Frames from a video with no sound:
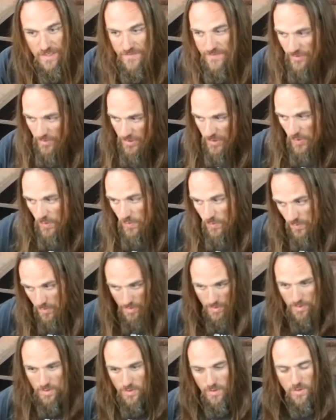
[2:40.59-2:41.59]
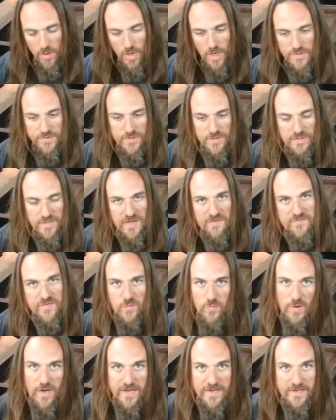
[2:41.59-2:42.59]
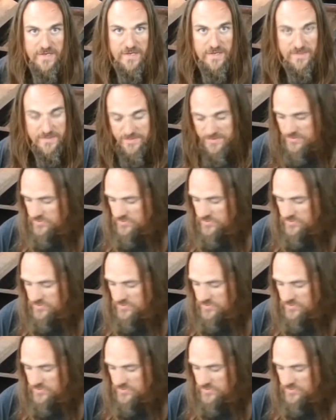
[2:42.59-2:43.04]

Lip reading: They'll go on the left and right end of the